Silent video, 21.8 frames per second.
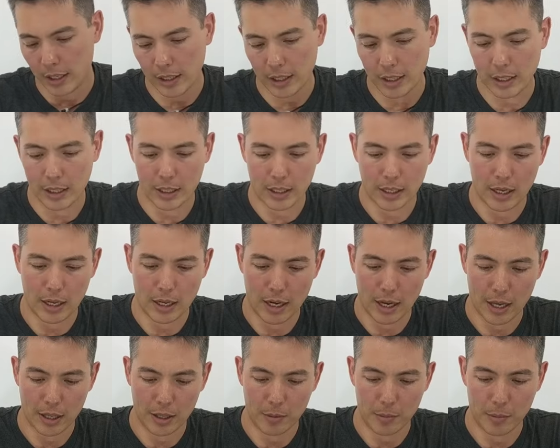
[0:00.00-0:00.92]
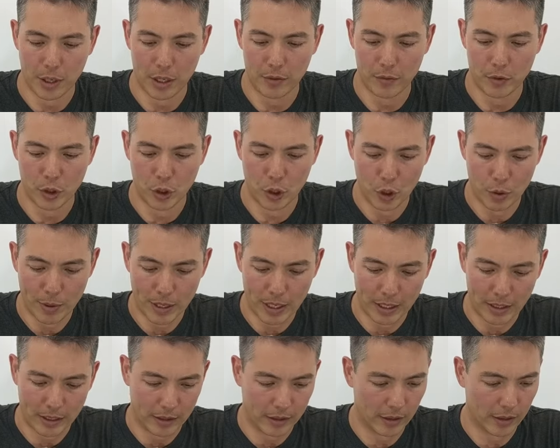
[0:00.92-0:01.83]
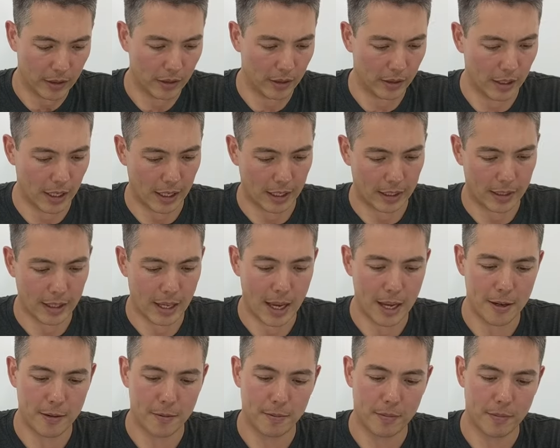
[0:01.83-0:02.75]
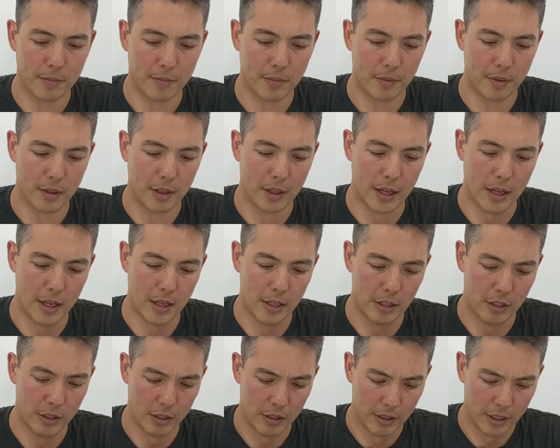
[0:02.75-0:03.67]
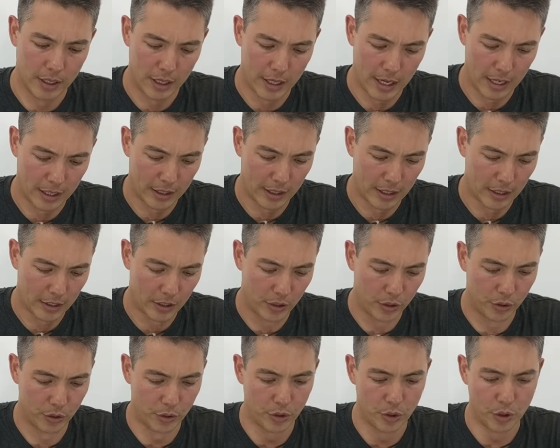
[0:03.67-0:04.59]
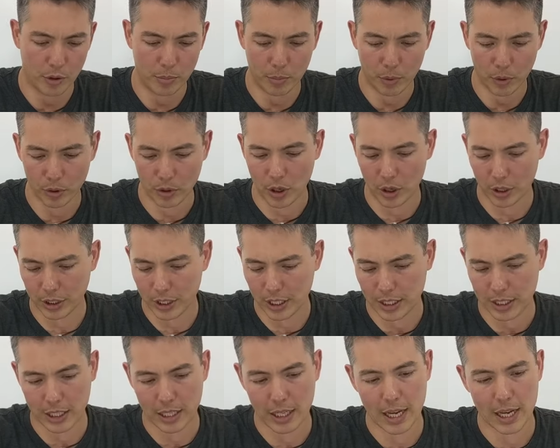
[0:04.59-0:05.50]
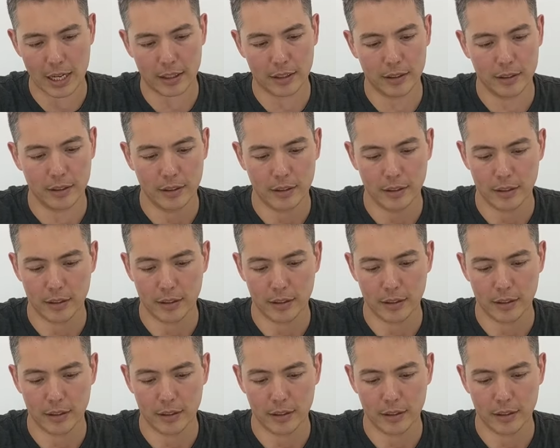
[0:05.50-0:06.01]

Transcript: get another bit of tubing like that, and connect this to your ball lock disconnect.